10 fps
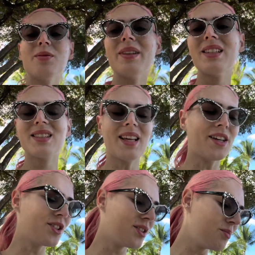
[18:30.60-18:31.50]
me get
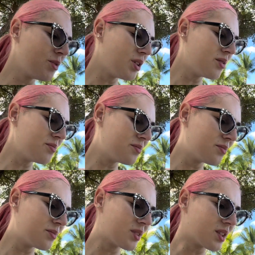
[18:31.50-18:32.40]
centered, you know?
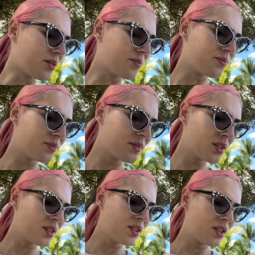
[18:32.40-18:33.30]
So.
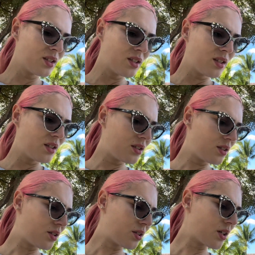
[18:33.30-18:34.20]

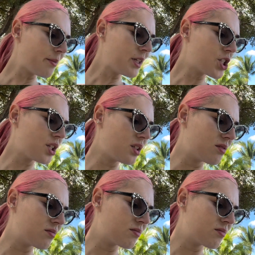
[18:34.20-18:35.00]
Ugh, come on, Chi.